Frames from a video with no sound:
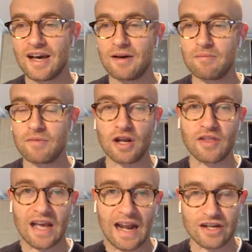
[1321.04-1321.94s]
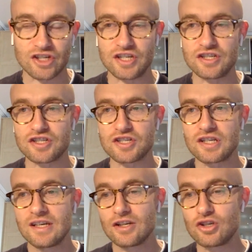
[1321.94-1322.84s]
You know, the
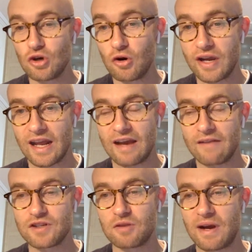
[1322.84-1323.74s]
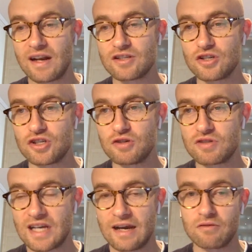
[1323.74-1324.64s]
clashes during and after the penalty
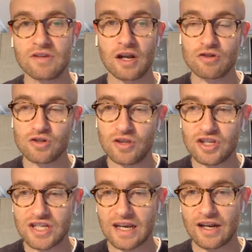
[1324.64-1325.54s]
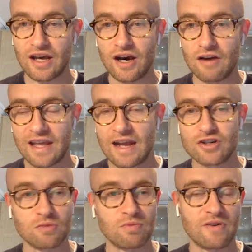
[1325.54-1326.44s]
shootout. You know, during the second half,
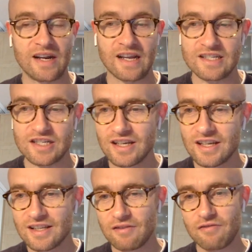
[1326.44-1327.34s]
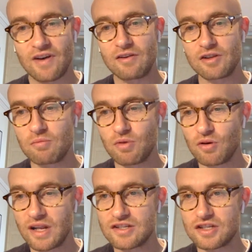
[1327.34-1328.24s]
Leandro Paredes firing the
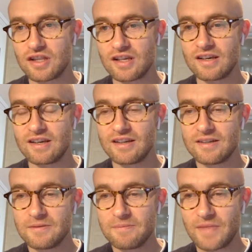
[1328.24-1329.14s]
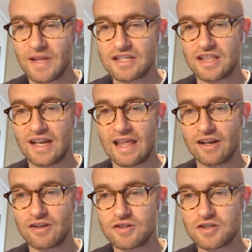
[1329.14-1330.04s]
ball into the
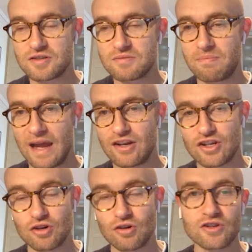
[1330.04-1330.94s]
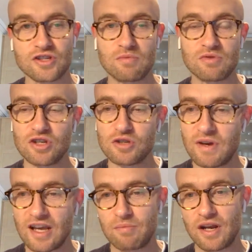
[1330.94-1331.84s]
Netherlands bench, and all the
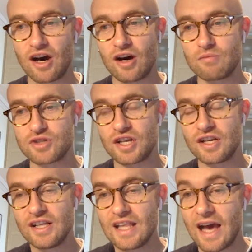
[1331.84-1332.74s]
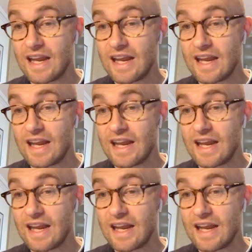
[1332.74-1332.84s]
substitutes being up in arms, and